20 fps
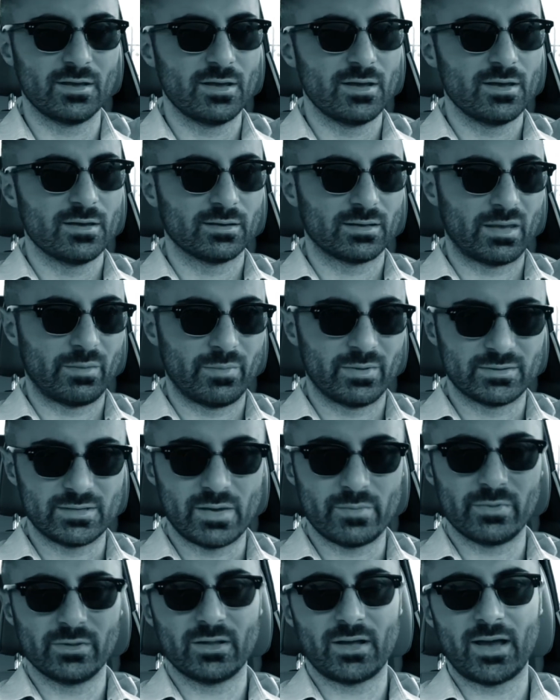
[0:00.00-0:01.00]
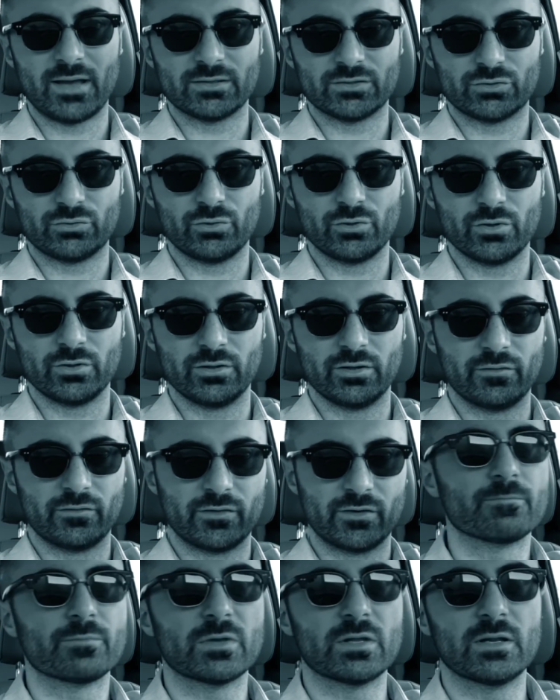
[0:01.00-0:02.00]
can metabolize through your
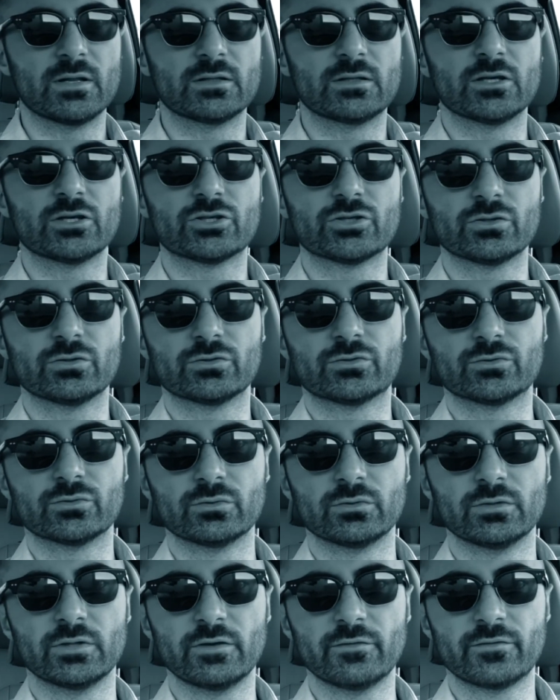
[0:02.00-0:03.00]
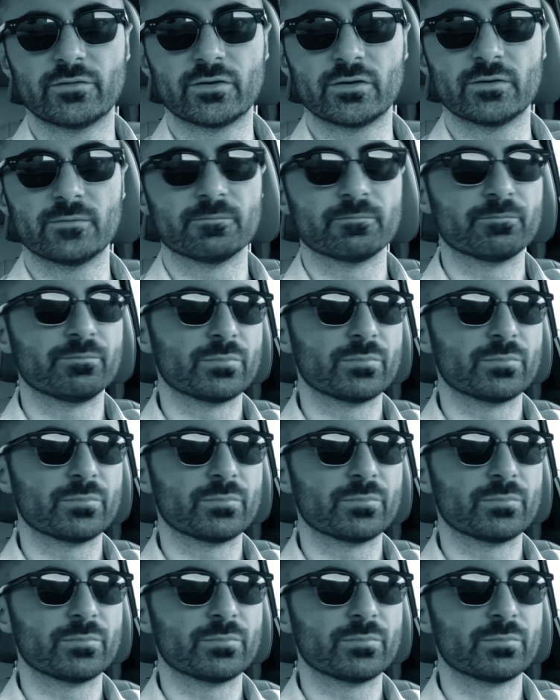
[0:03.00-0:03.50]
liver. In addition to liver,